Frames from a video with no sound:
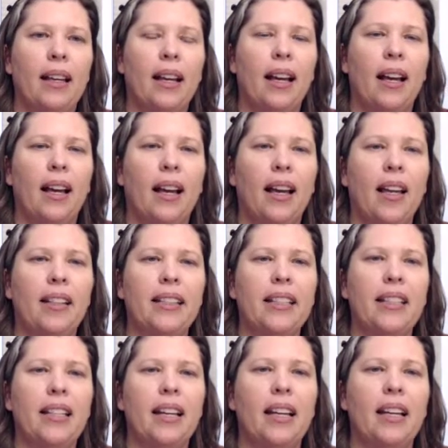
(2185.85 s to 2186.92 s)
And
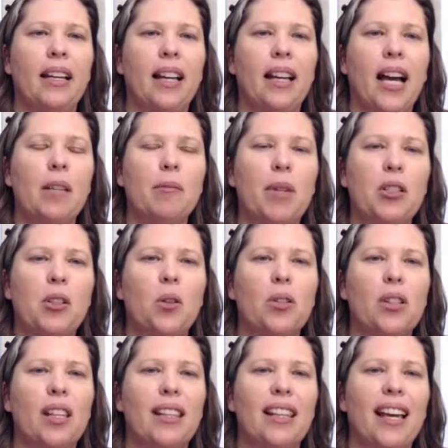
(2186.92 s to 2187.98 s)
Linda, I'm much
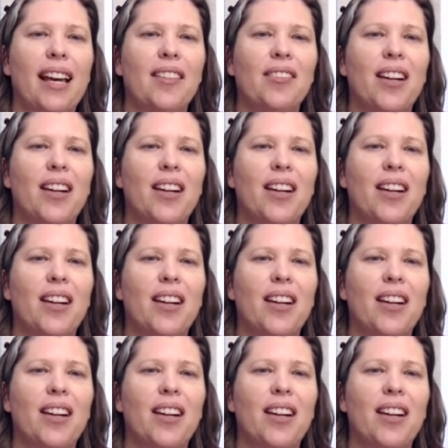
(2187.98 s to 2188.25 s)
older than that,